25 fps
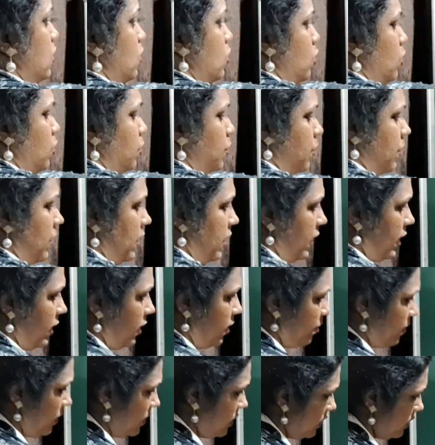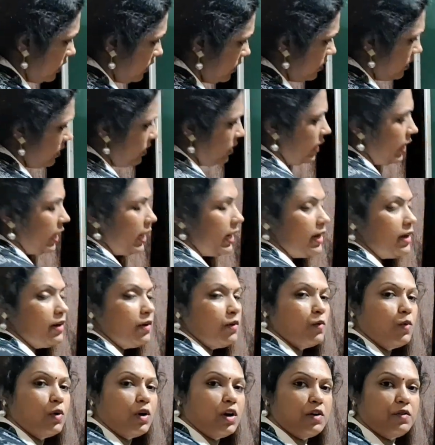group 1 elements,
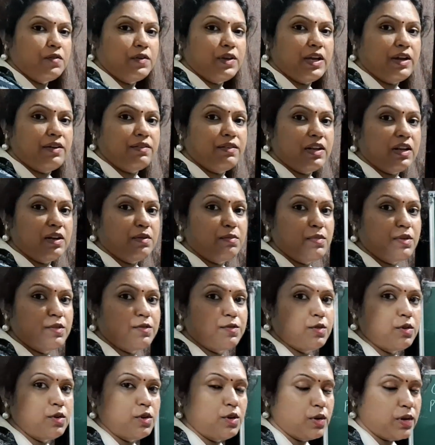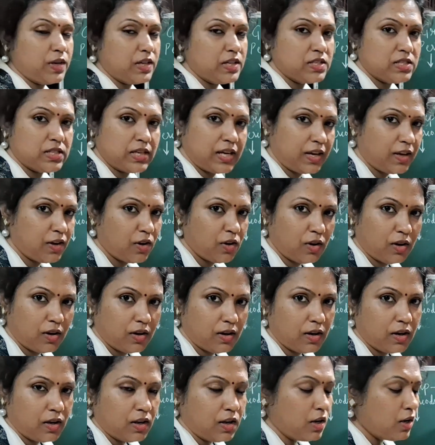and what we have done before, you can check
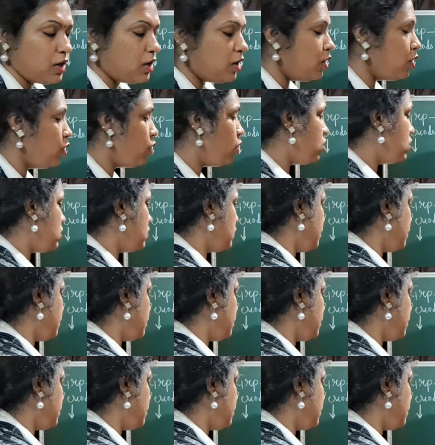your notes